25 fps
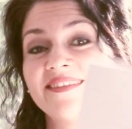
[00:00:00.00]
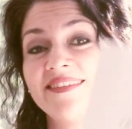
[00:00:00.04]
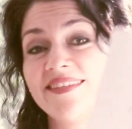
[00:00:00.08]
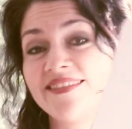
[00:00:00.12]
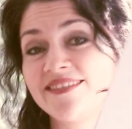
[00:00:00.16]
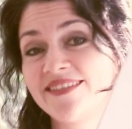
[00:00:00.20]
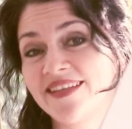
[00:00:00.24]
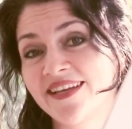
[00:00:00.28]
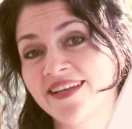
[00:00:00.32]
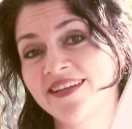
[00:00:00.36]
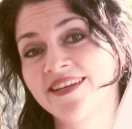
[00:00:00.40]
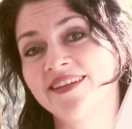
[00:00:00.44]
the
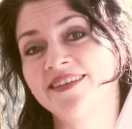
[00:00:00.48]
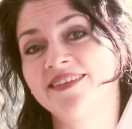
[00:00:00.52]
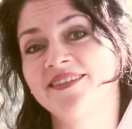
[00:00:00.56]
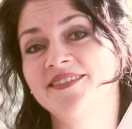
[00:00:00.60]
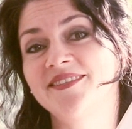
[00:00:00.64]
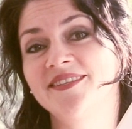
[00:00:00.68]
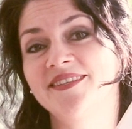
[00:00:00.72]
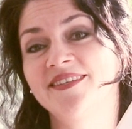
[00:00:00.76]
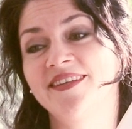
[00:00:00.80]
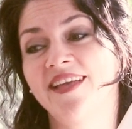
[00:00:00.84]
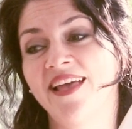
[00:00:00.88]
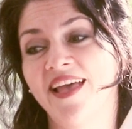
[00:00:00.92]
second
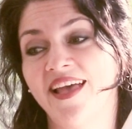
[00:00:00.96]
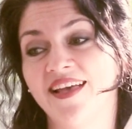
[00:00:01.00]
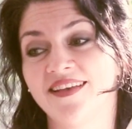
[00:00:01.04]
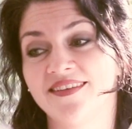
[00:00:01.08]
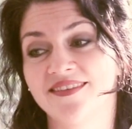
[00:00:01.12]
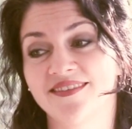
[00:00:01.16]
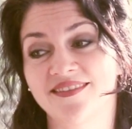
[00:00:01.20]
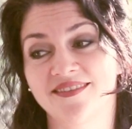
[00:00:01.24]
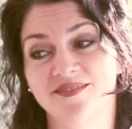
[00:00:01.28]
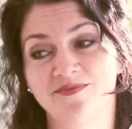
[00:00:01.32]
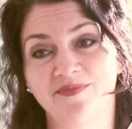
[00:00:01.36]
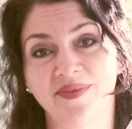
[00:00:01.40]
edition
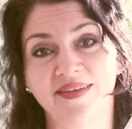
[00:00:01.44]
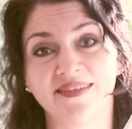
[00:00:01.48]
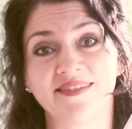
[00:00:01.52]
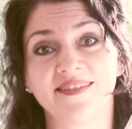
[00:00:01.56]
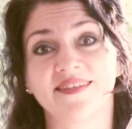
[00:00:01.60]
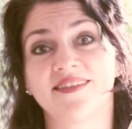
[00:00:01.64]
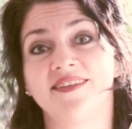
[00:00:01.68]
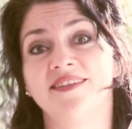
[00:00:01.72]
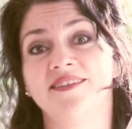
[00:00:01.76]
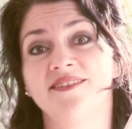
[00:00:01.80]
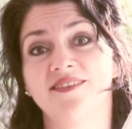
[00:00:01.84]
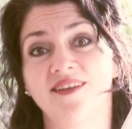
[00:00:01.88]
has
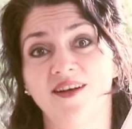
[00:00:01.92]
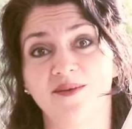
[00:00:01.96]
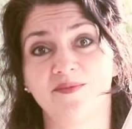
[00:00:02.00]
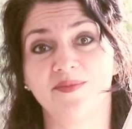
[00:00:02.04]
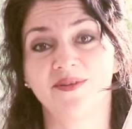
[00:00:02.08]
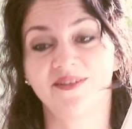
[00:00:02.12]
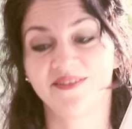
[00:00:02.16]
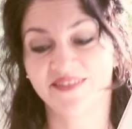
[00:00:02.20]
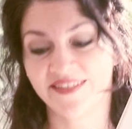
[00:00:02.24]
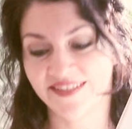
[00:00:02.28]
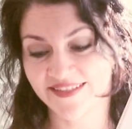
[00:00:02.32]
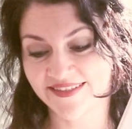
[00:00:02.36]
basically
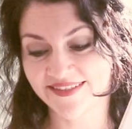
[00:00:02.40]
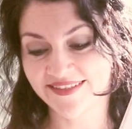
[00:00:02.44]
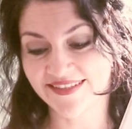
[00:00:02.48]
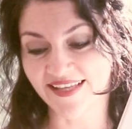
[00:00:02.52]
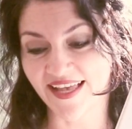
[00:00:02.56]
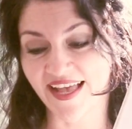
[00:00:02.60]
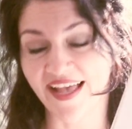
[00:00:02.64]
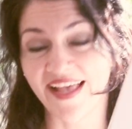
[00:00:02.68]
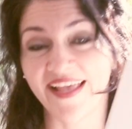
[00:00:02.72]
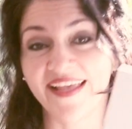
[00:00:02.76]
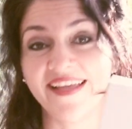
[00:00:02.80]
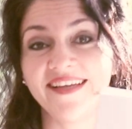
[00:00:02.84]
doubled in
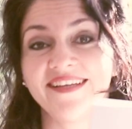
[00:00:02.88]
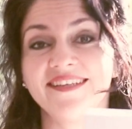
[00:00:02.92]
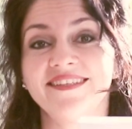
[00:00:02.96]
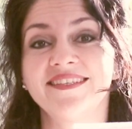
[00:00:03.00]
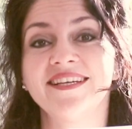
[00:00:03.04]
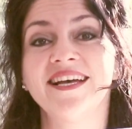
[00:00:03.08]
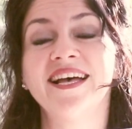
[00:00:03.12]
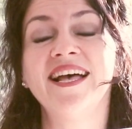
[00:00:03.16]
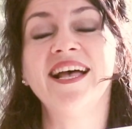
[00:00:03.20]
size,